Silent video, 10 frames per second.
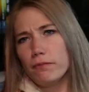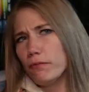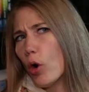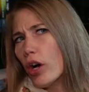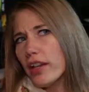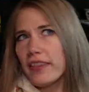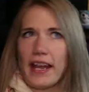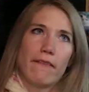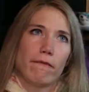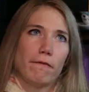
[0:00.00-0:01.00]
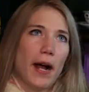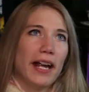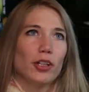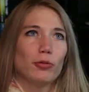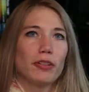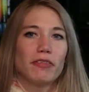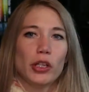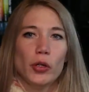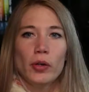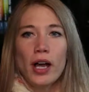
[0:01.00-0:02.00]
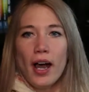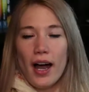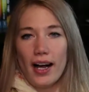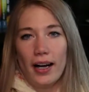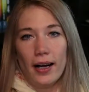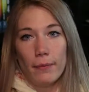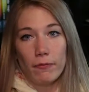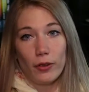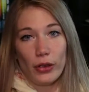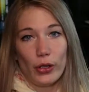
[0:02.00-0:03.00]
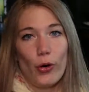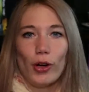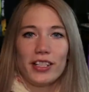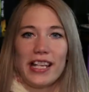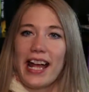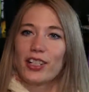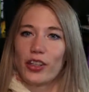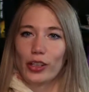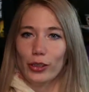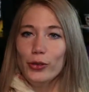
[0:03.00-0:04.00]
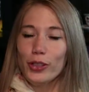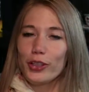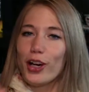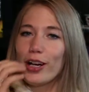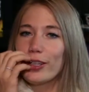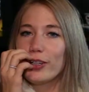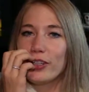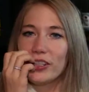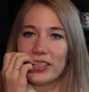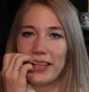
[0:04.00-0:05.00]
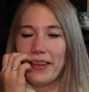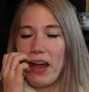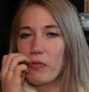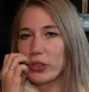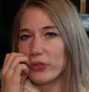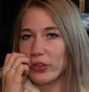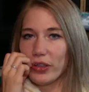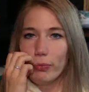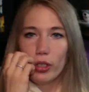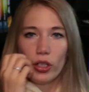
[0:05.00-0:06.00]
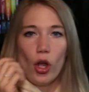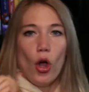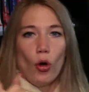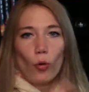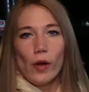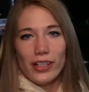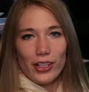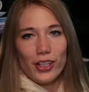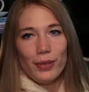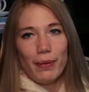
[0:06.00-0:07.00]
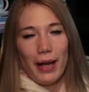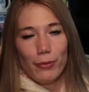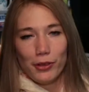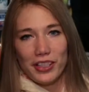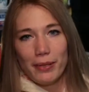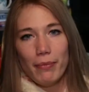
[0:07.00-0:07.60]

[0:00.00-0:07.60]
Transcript: fourth and final review um, for the quartet, The Lunar Chronicles, and that was for the book Winter by Marissa